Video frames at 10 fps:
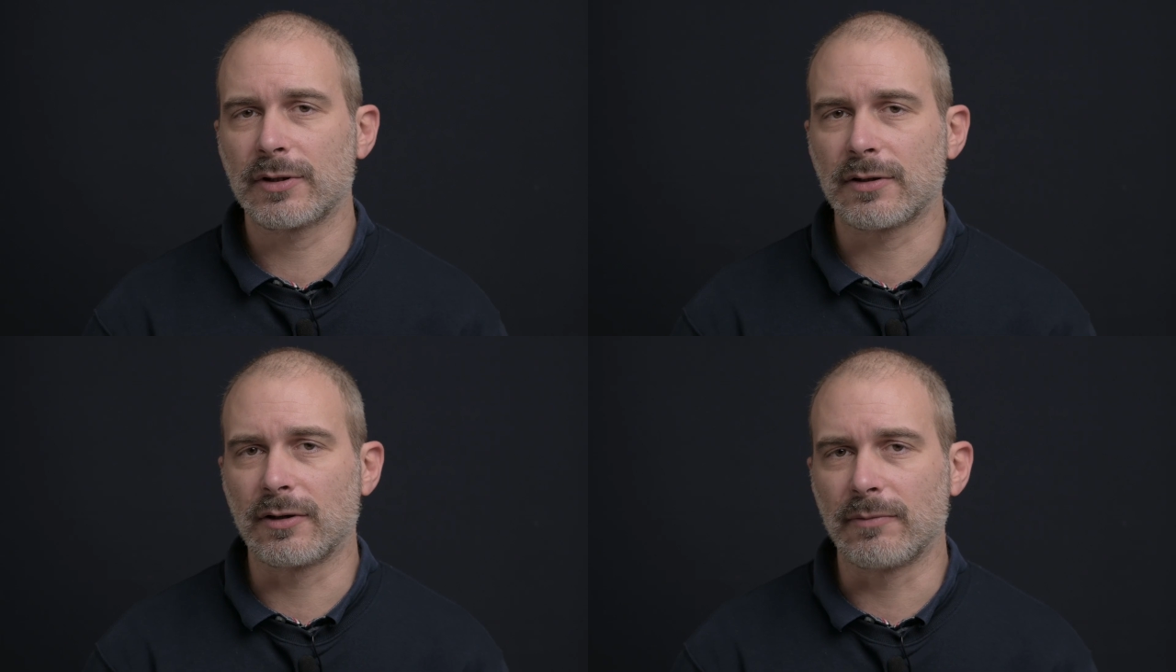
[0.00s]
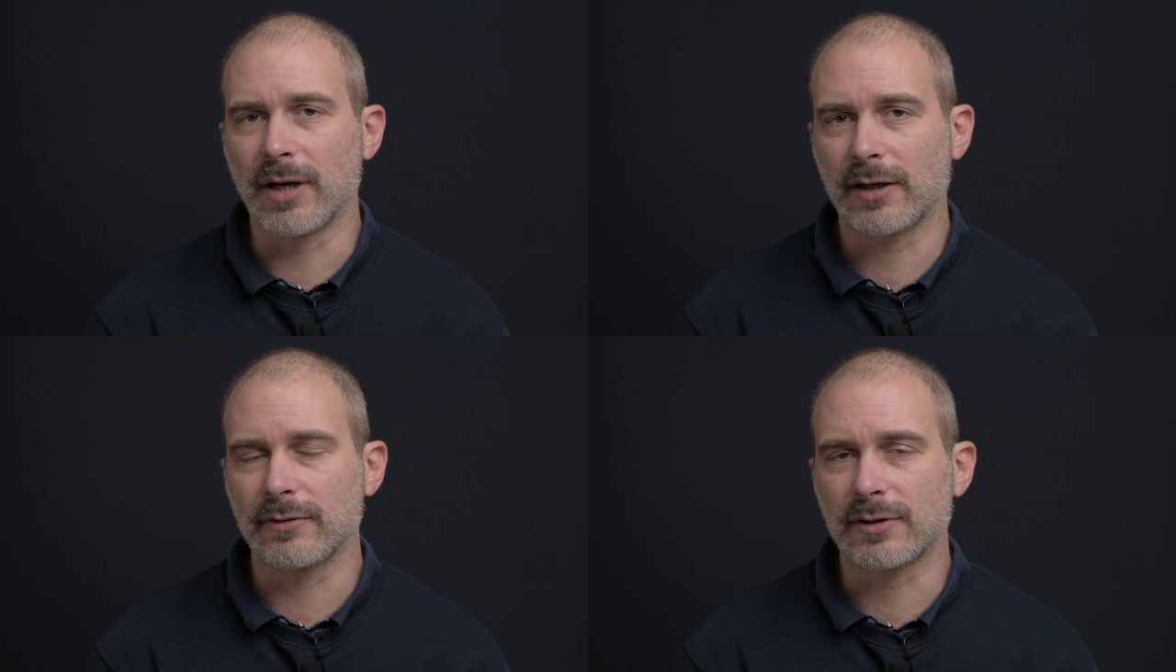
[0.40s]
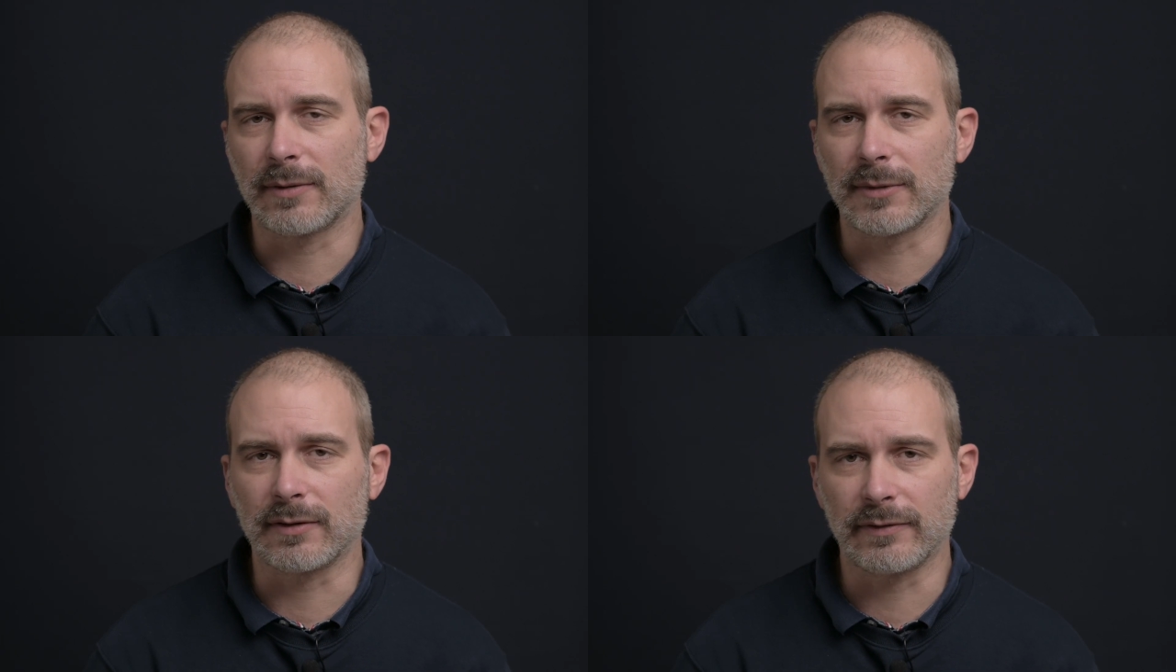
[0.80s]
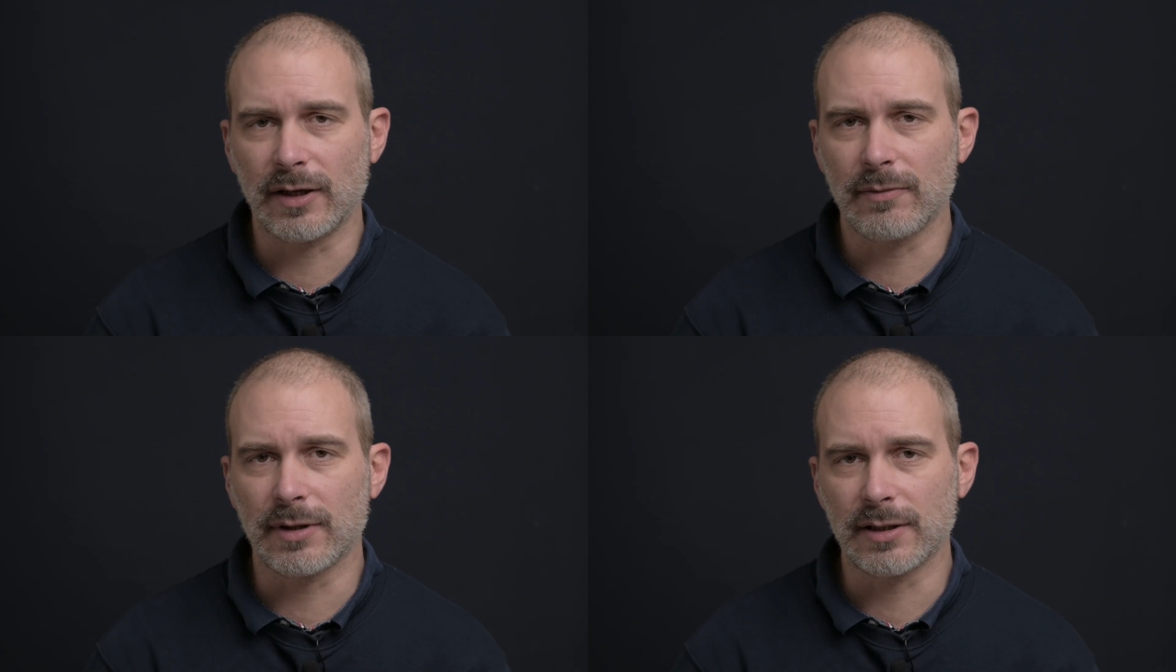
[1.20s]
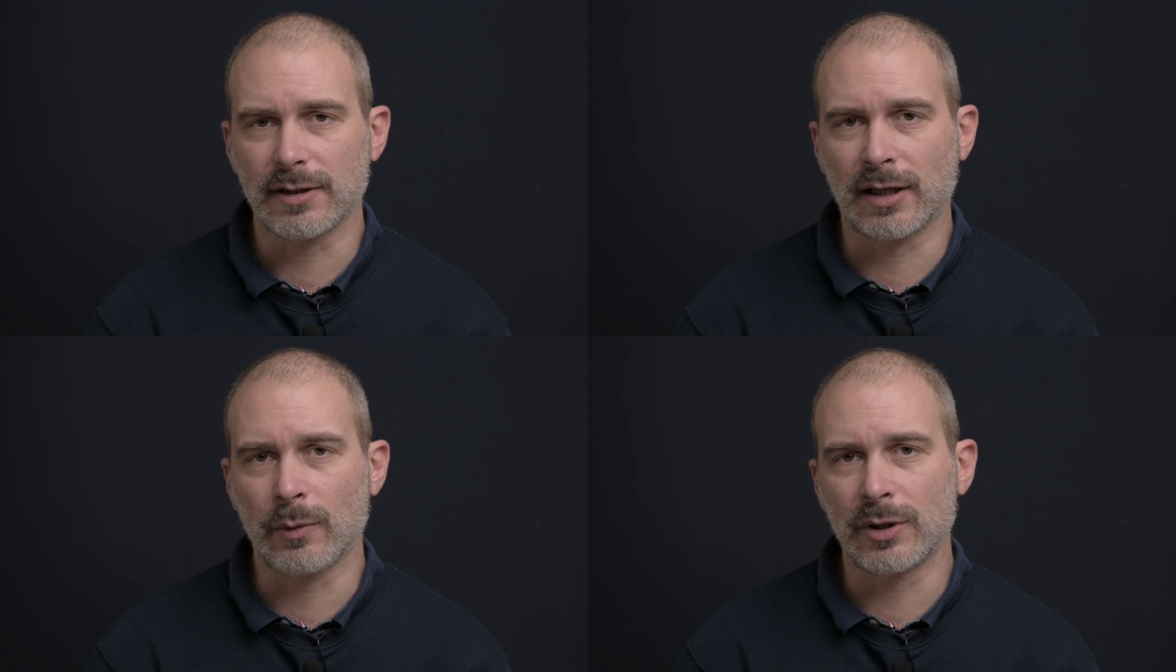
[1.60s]
to go back to something very
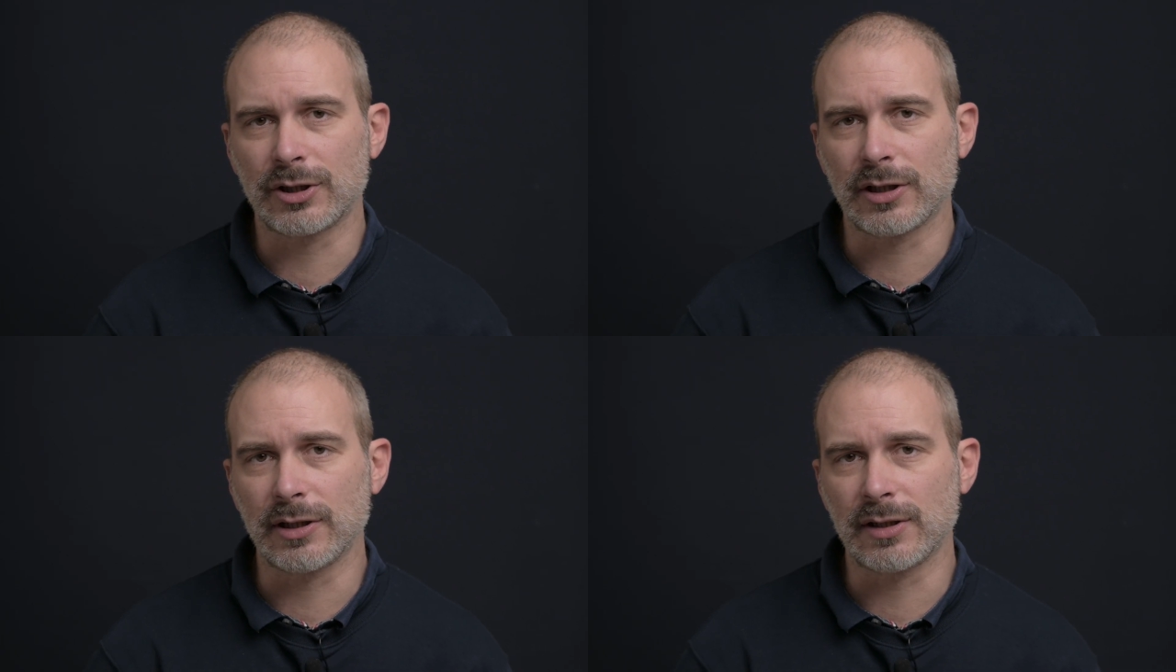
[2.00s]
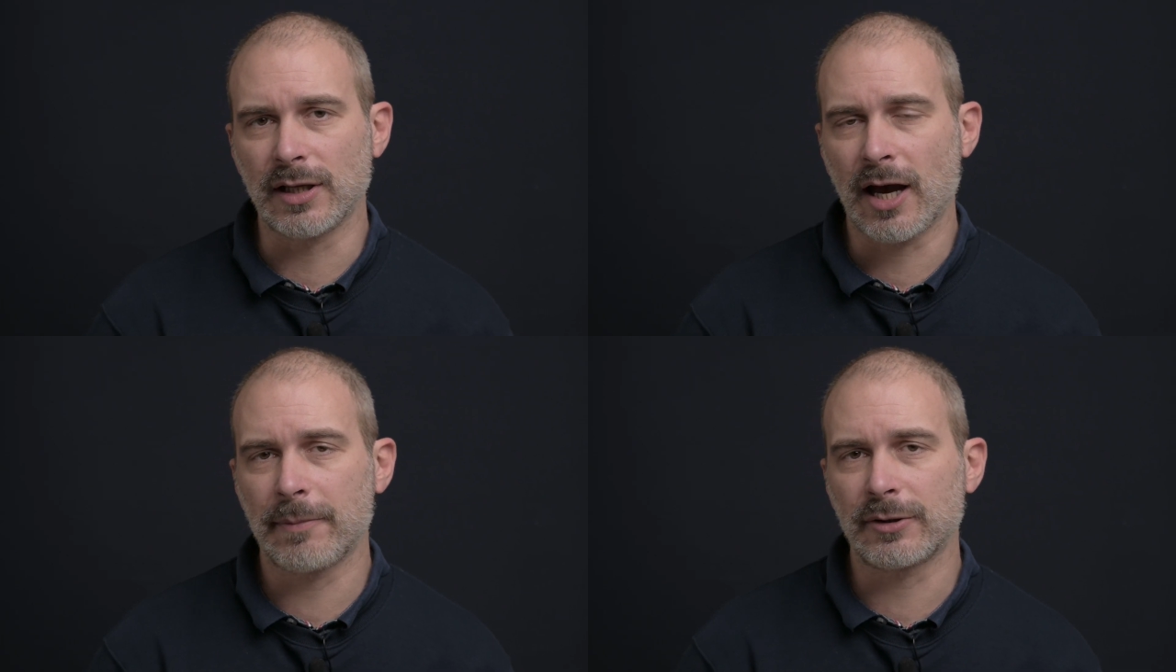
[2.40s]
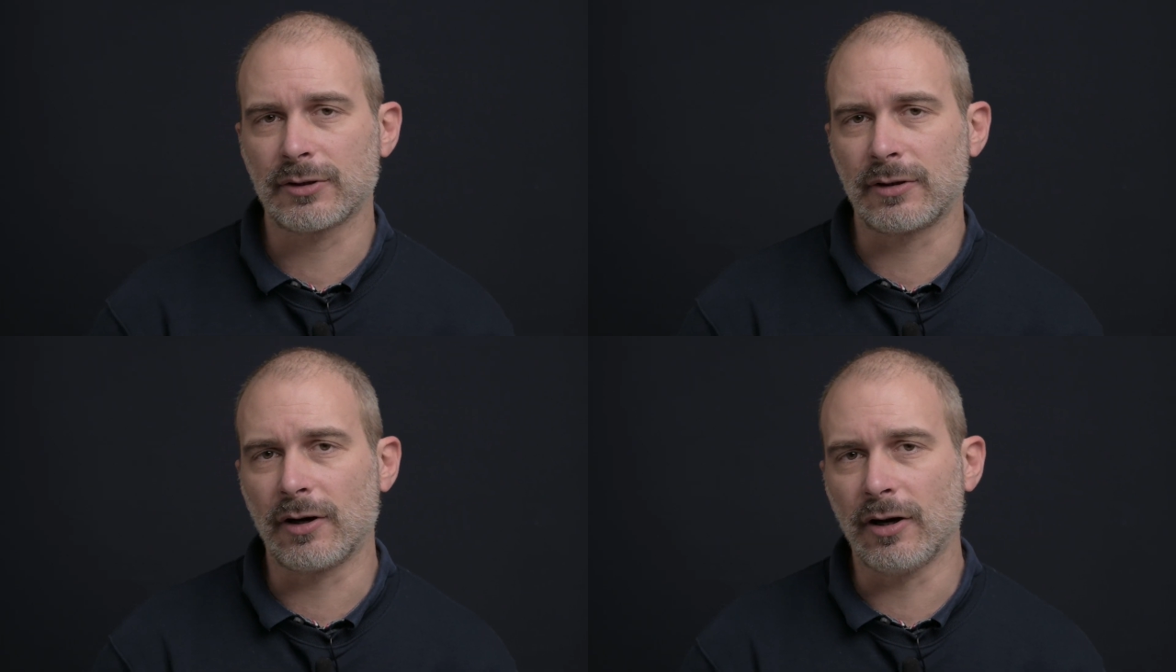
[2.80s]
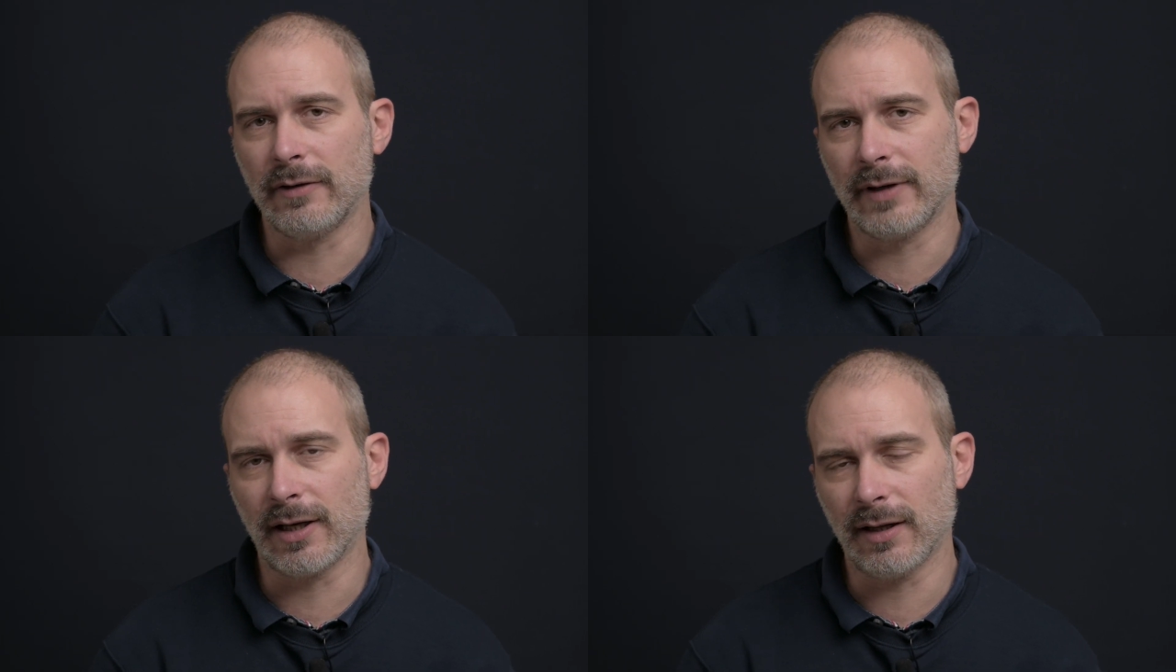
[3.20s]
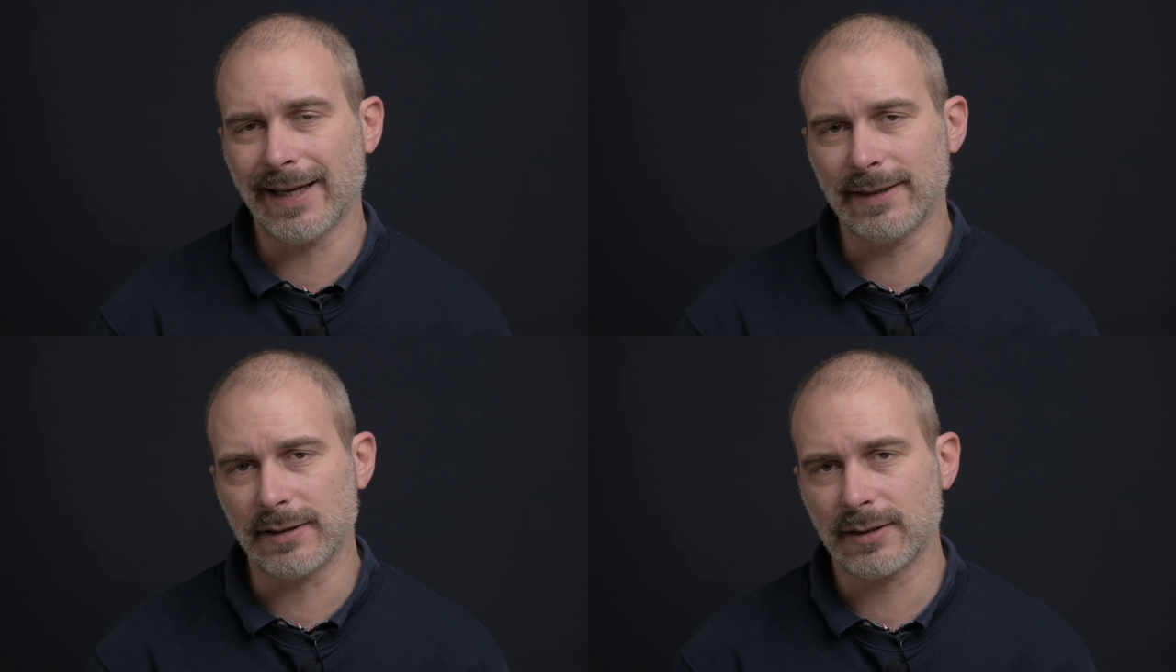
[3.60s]
basic, which is the aperture of a
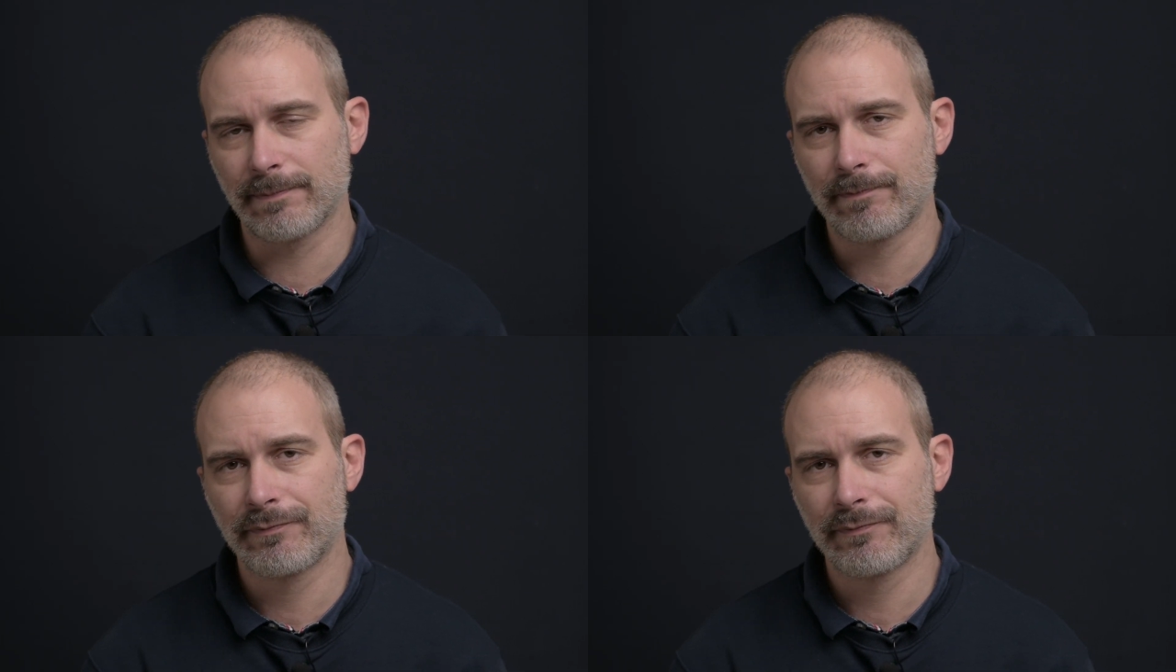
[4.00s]
lens.